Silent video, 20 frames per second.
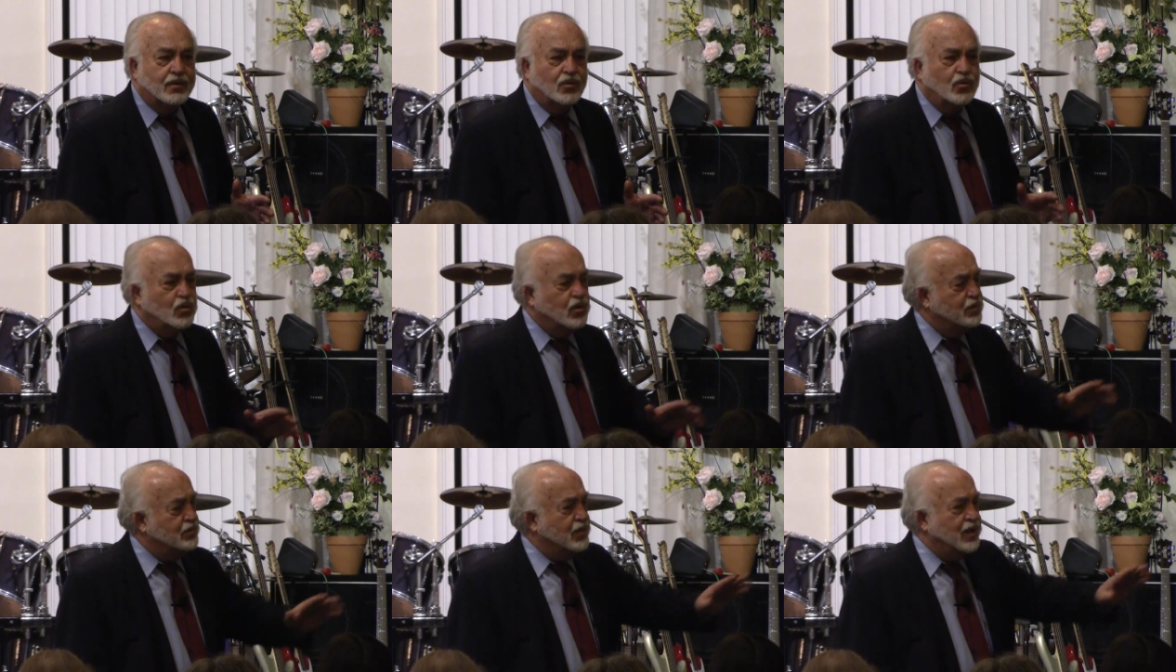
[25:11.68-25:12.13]

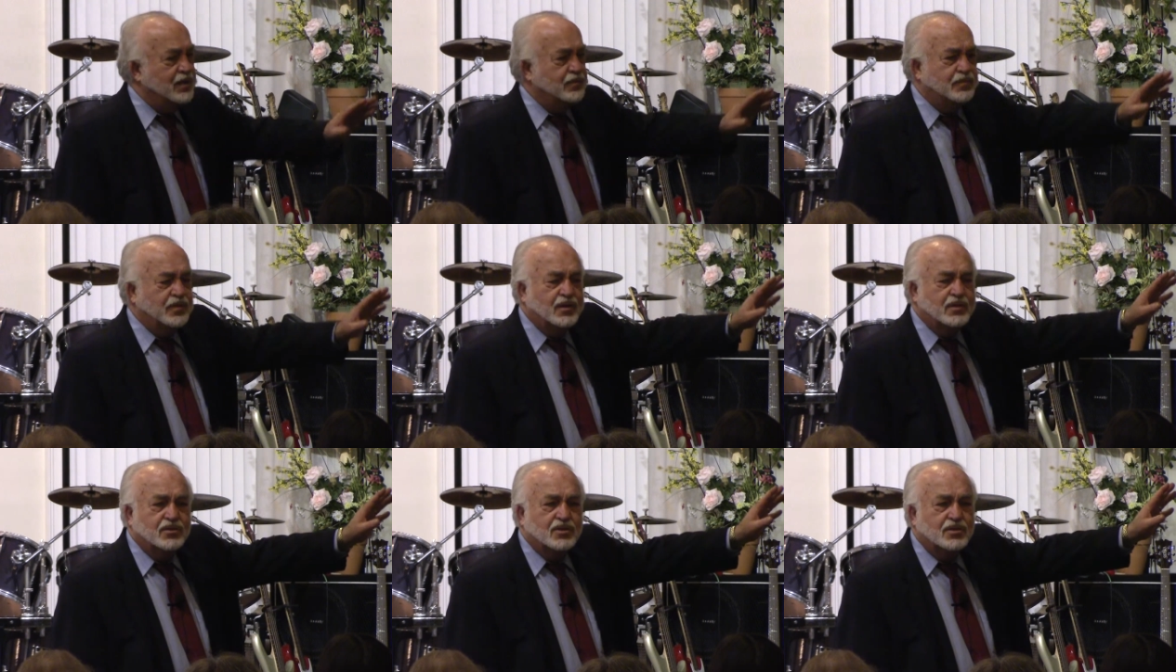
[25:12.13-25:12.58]
Or it
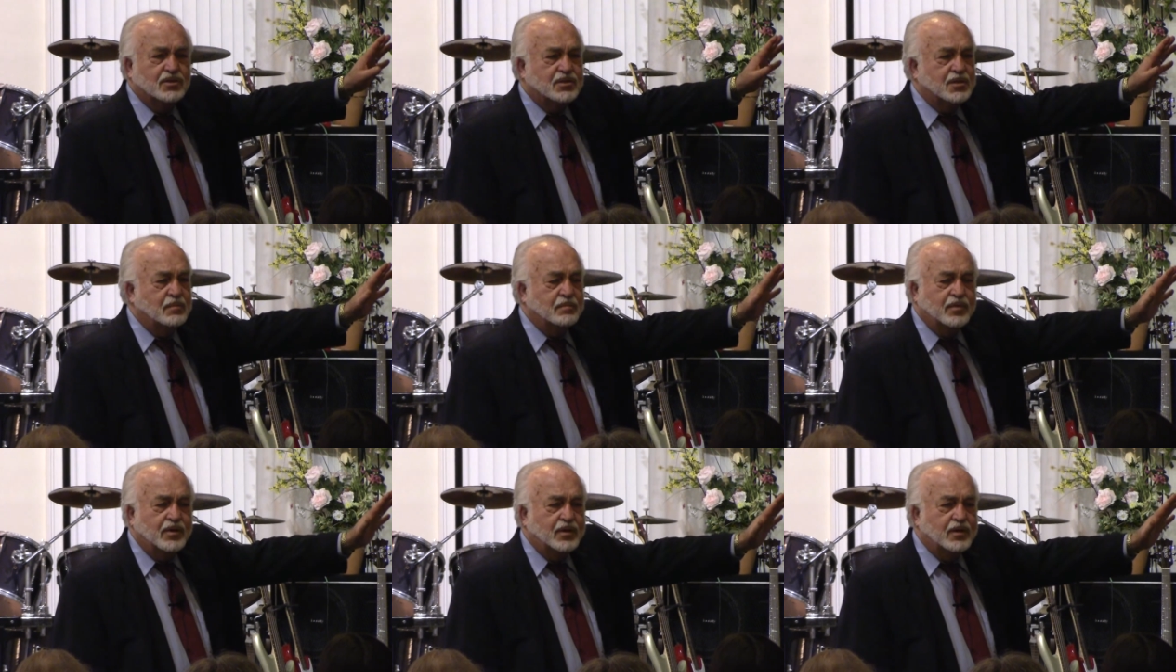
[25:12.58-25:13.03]
might be just
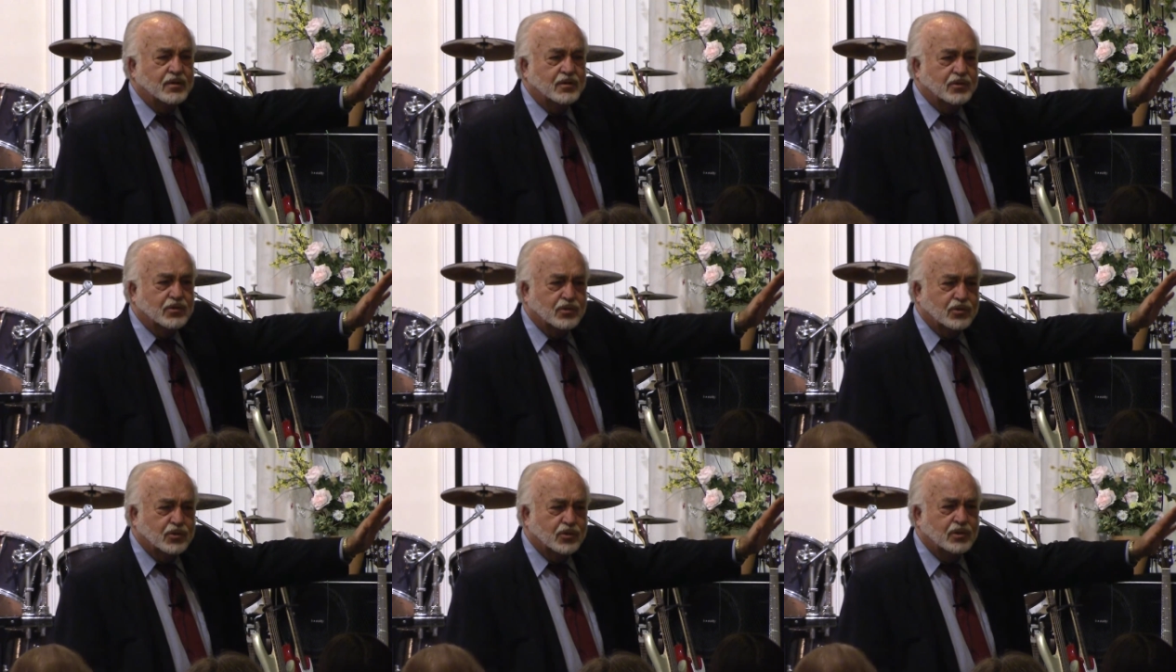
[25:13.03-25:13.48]
simply a
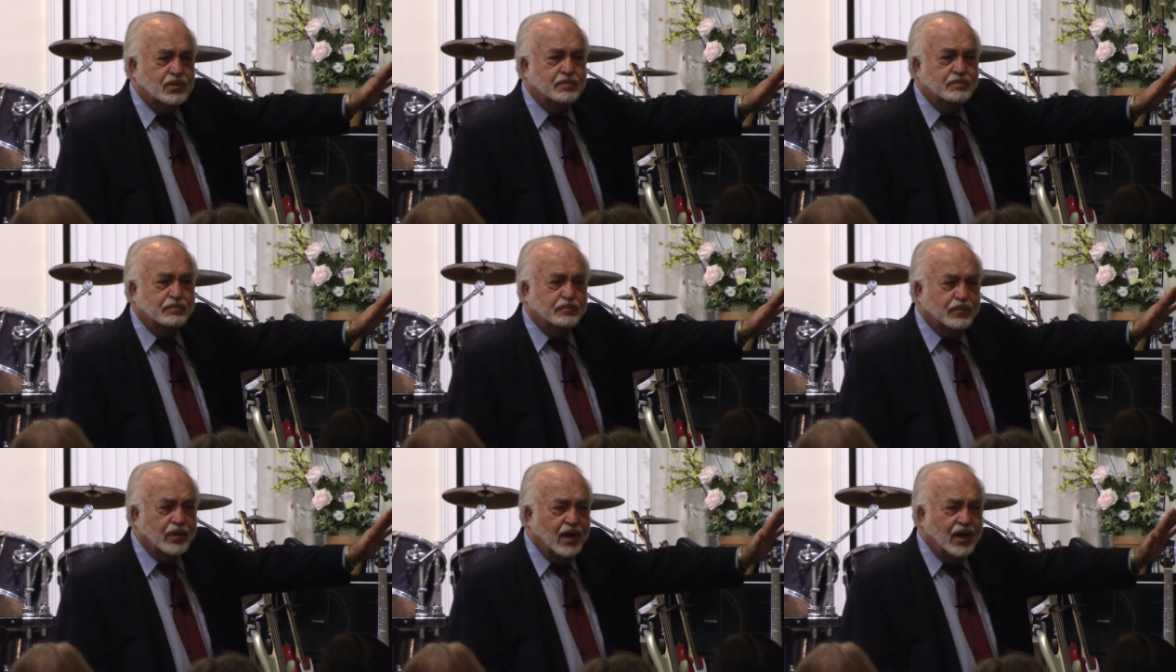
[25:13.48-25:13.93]

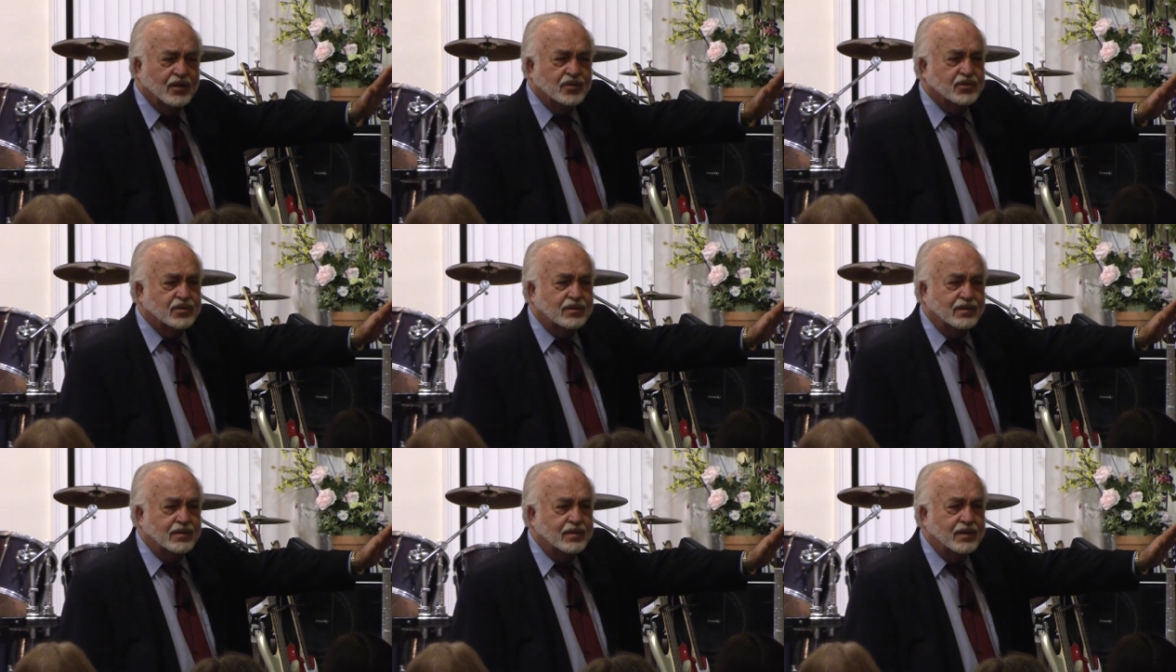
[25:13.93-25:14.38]
good
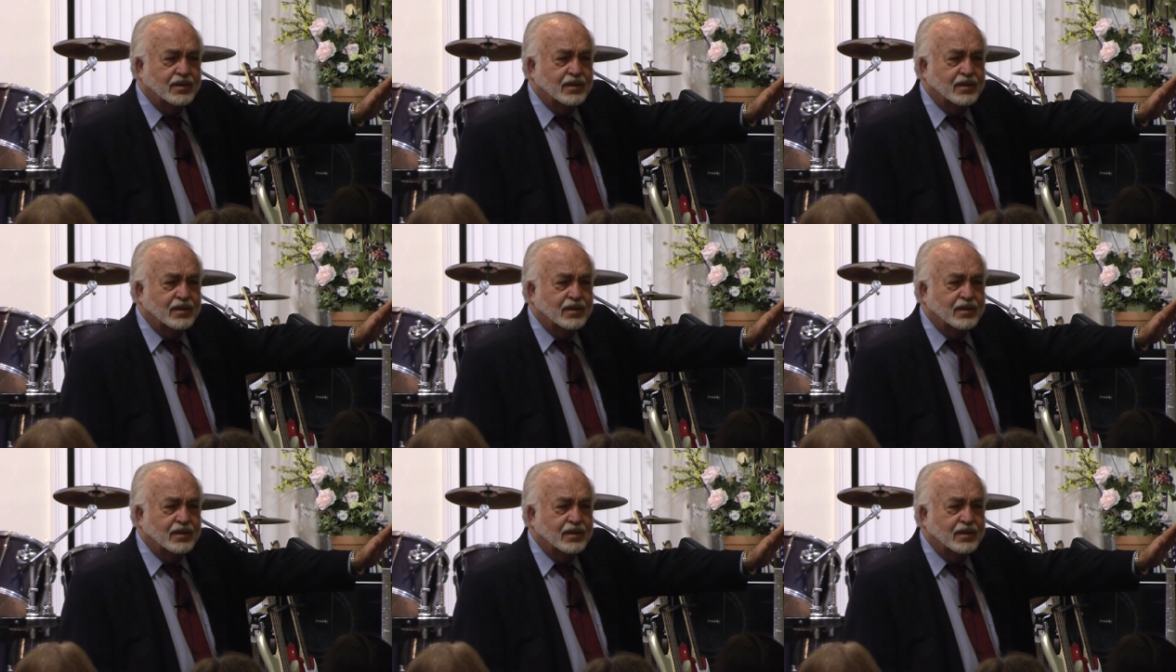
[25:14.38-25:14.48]
pastor